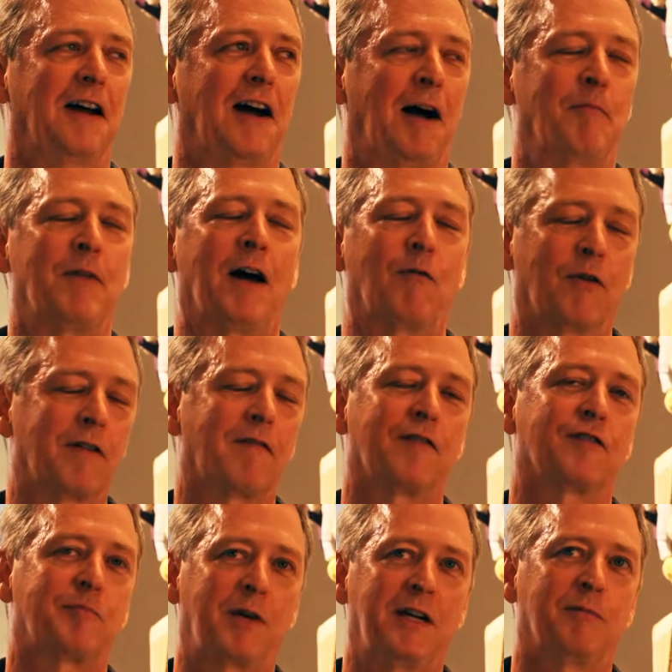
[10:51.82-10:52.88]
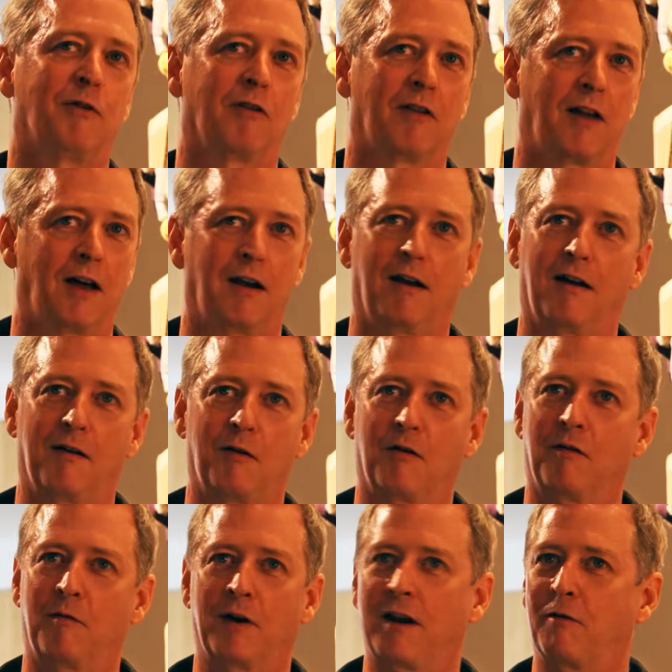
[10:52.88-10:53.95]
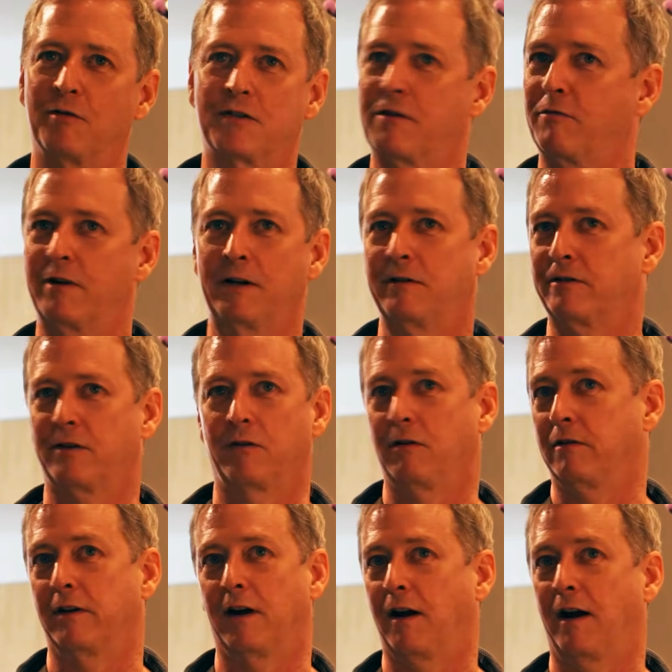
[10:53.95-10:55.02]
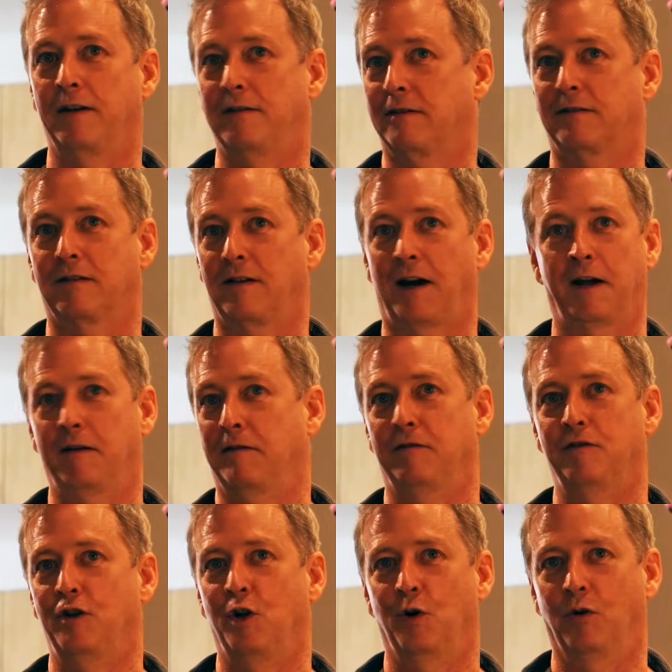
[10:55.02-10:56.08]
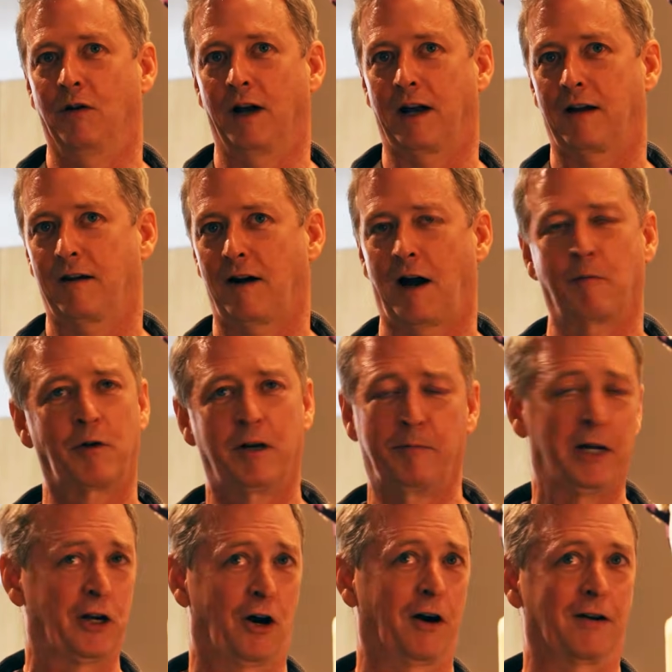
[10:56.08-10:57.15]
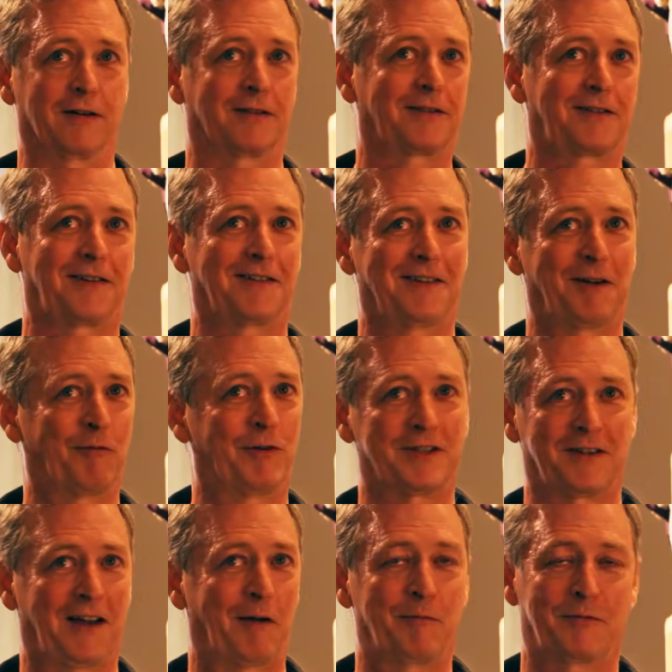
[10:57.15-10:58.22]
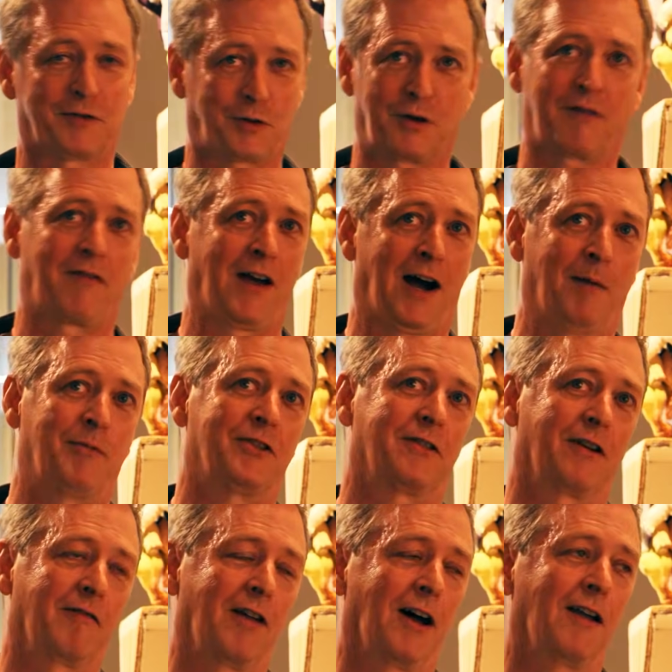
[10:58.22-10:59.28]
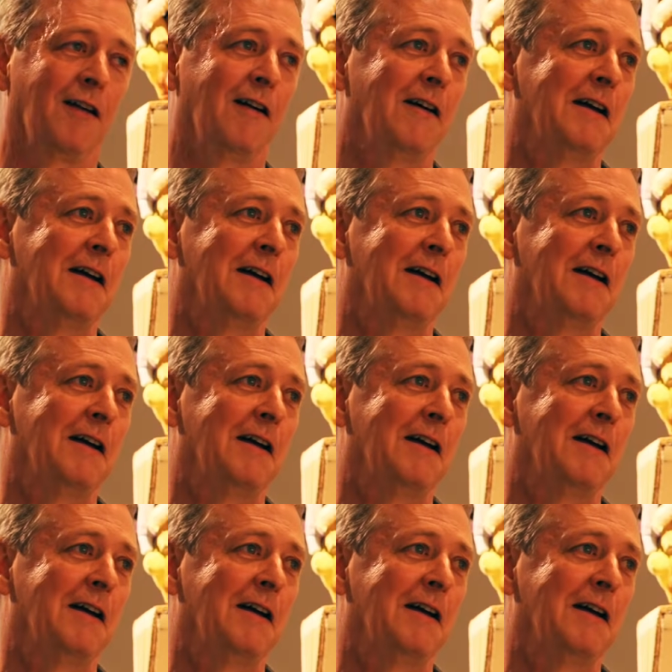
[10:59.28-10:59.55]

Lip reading: I'm not one of those people that when I was 3 years old, I knew, like, I'm going to be an artist. I'm sort of the opposite of that.